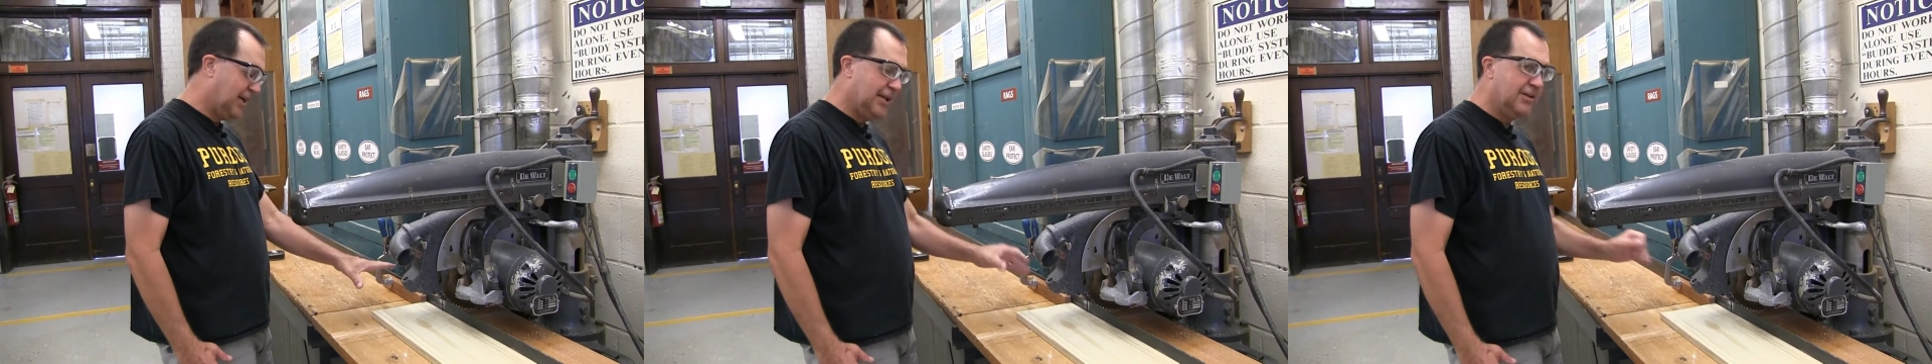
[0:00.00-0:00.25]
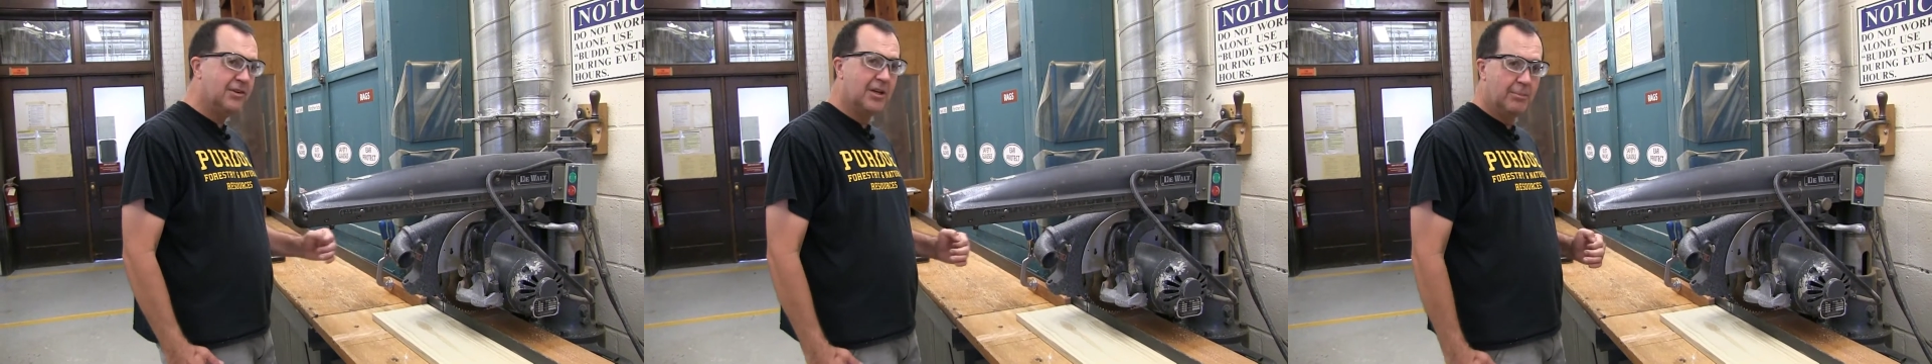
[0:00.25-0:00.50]
and
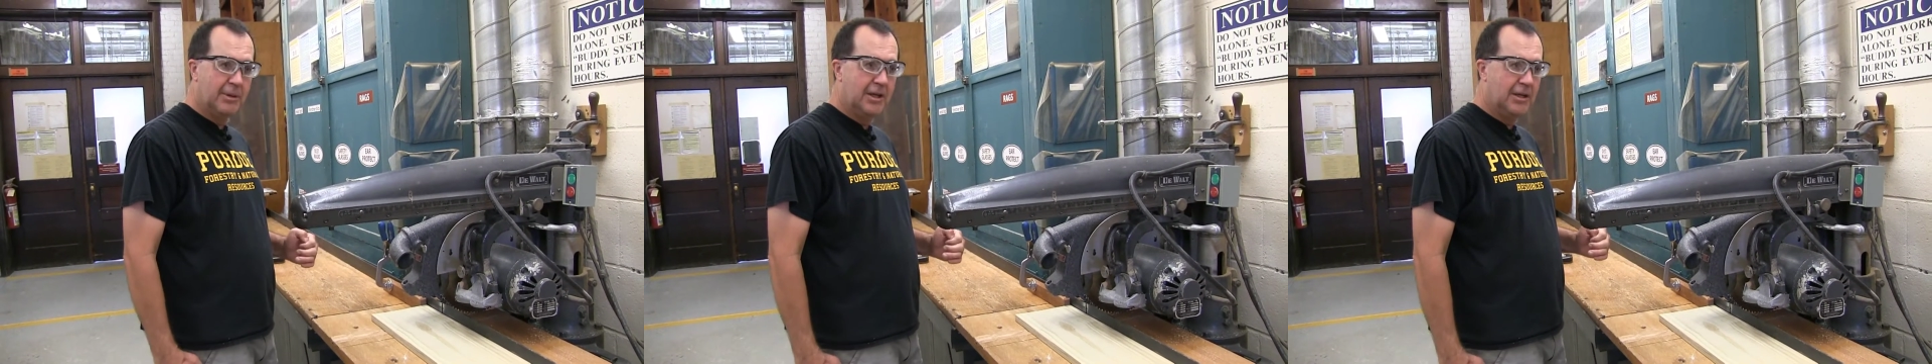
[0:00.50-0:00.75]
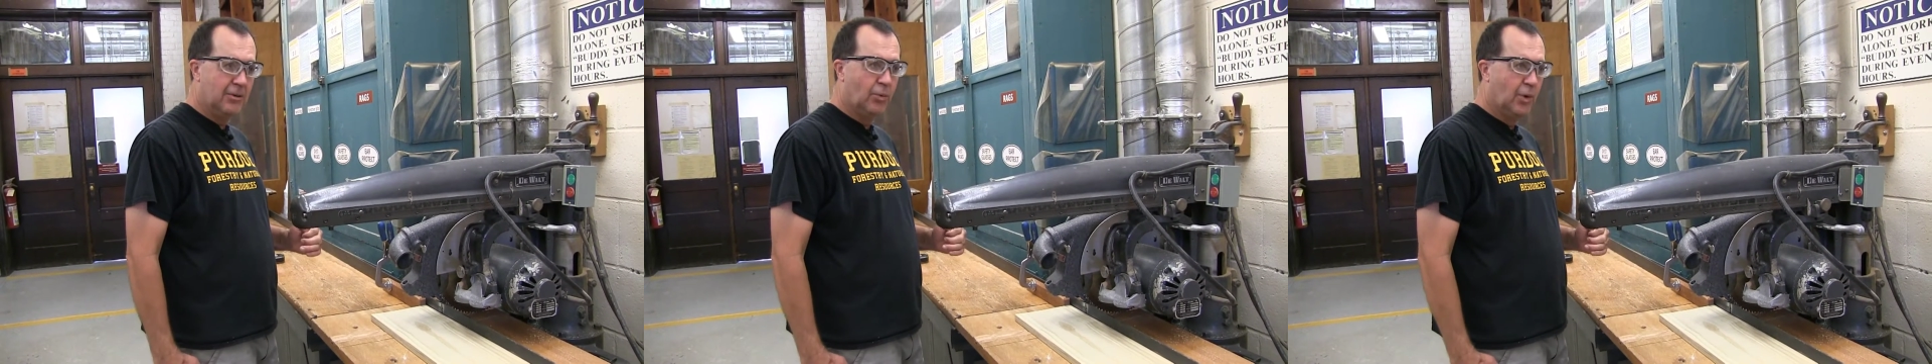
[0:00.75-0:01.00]
it's going to
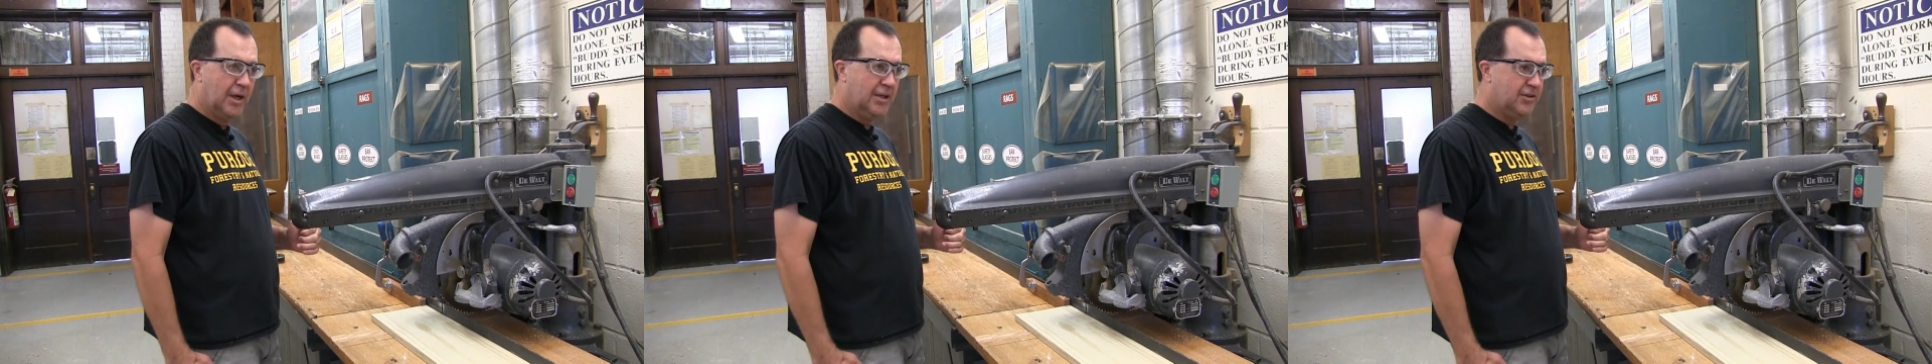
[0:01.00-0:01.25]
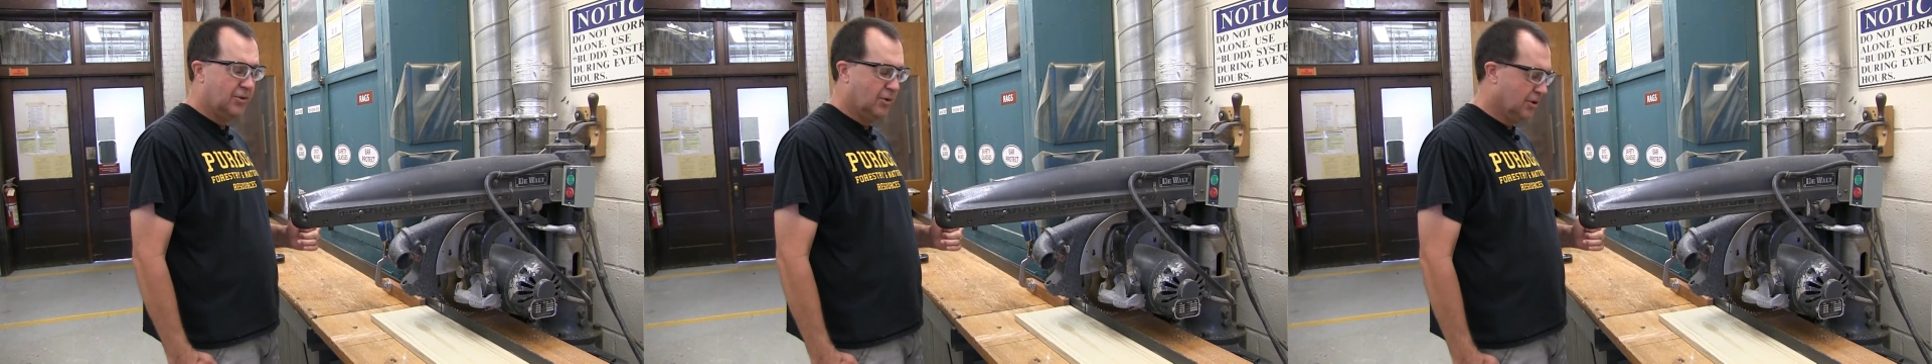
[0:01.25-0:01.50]
be
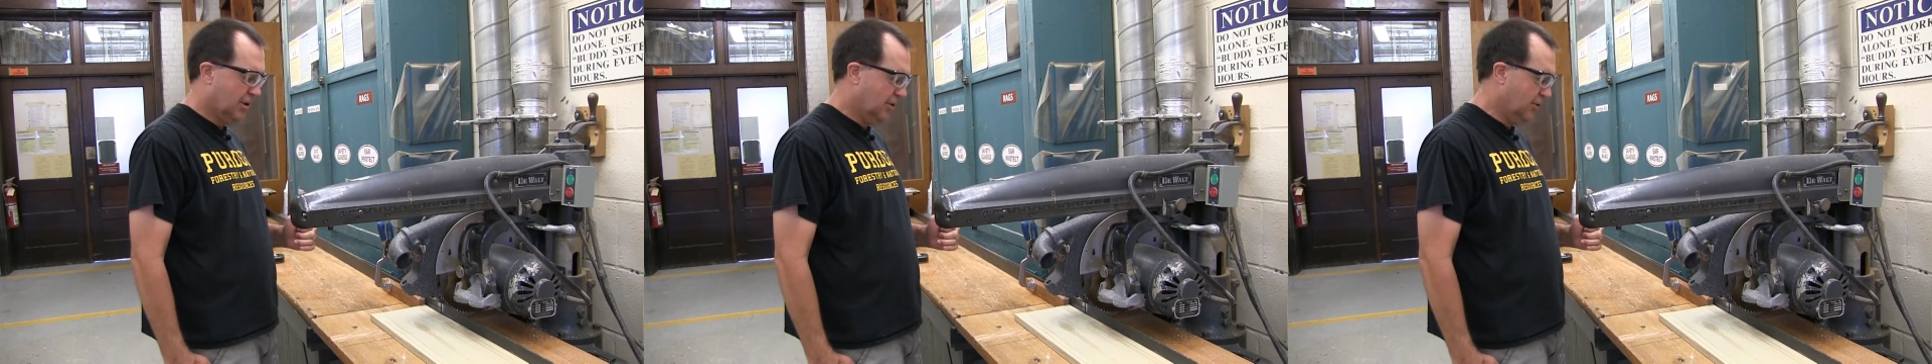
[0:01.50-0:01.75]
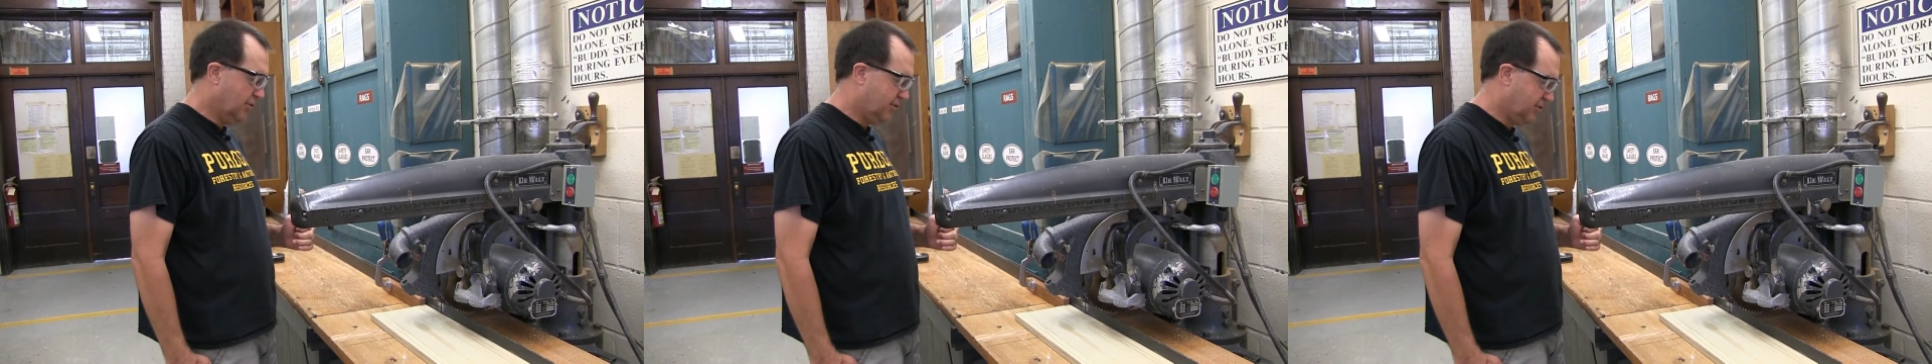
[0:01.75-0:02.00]
way too close.